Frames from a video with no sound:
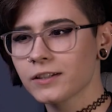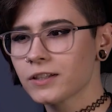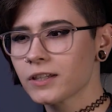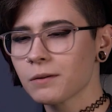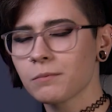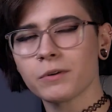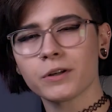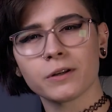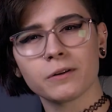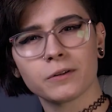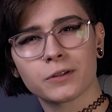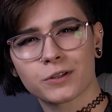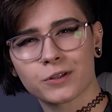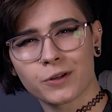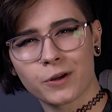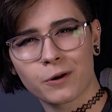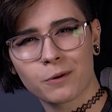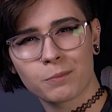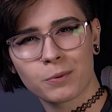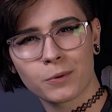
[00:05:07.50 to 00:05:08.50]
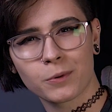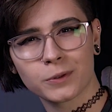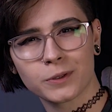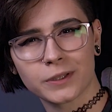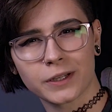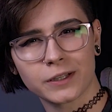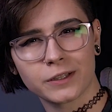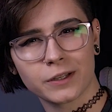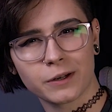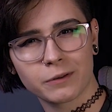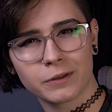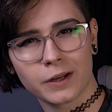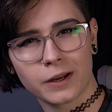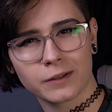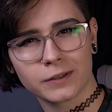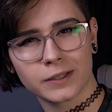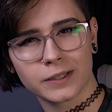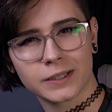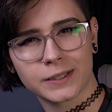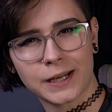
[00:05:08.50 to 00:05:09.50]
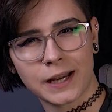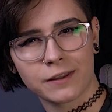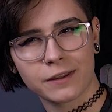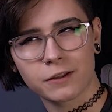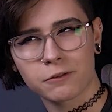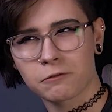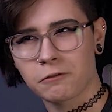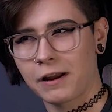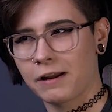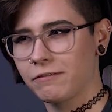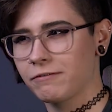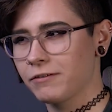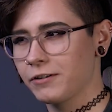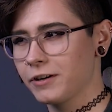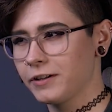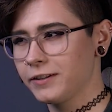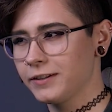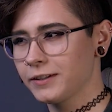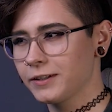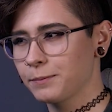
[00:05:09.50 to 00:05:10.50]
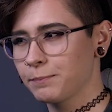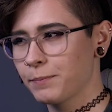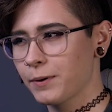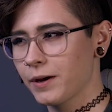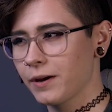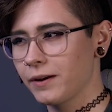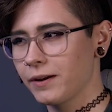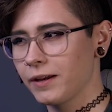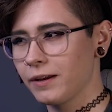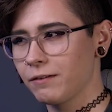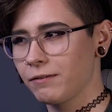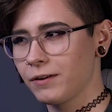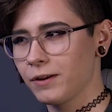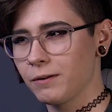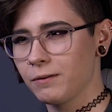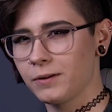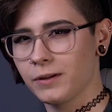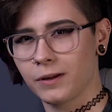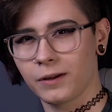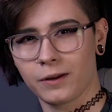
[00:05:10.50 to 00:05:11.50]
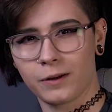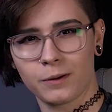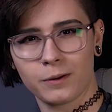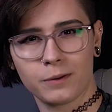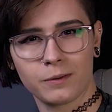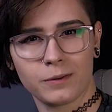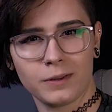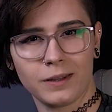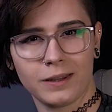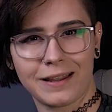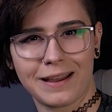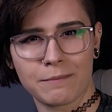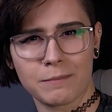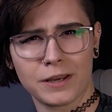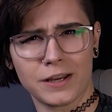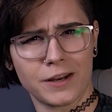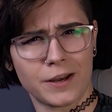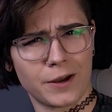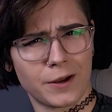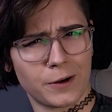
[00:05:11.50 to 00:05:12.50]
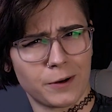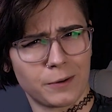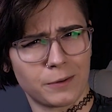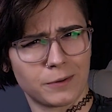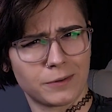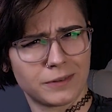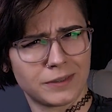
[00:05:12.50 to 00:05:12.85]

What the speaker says: someone who snowboards, I don't understand the reference, but if you do, let me know.